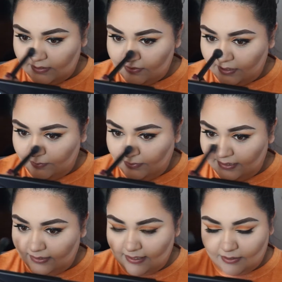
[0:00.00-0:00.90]
try to blend
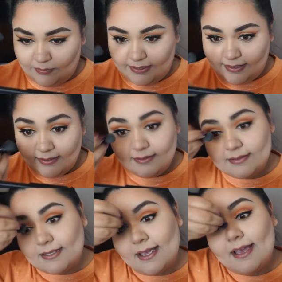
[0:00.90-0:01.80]
that away because
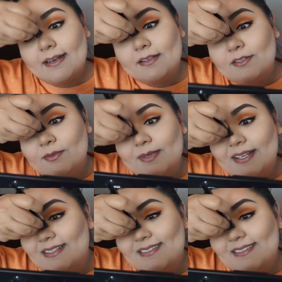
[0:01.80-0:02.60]
I added too much.